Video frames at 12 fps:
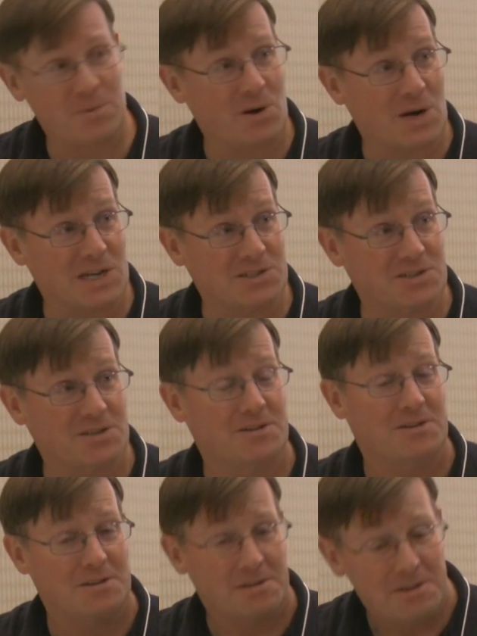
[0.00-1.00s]
to us,
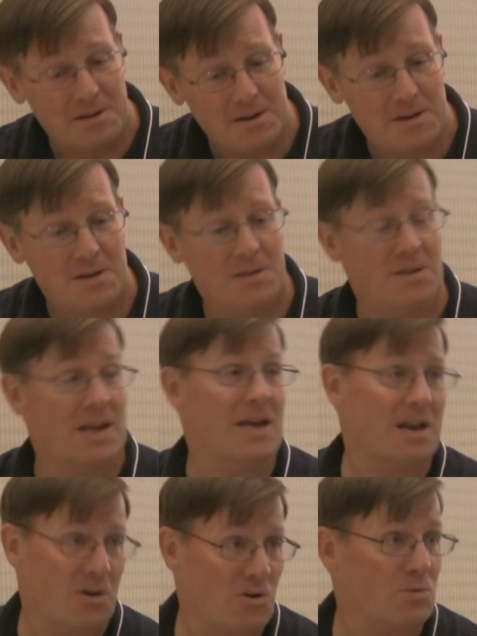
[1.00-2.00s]
they
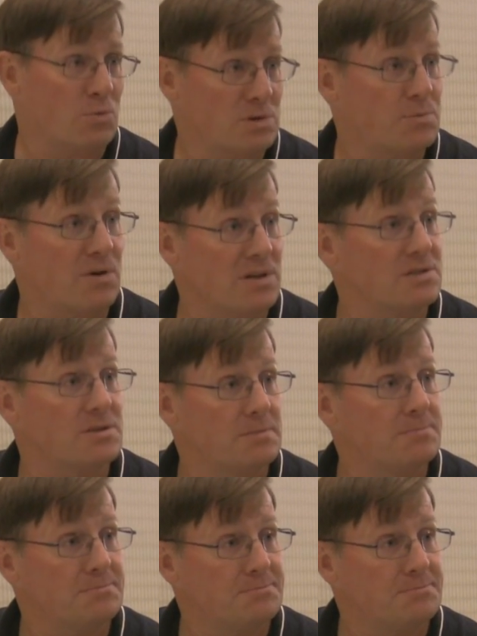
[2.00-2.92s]
get a good response.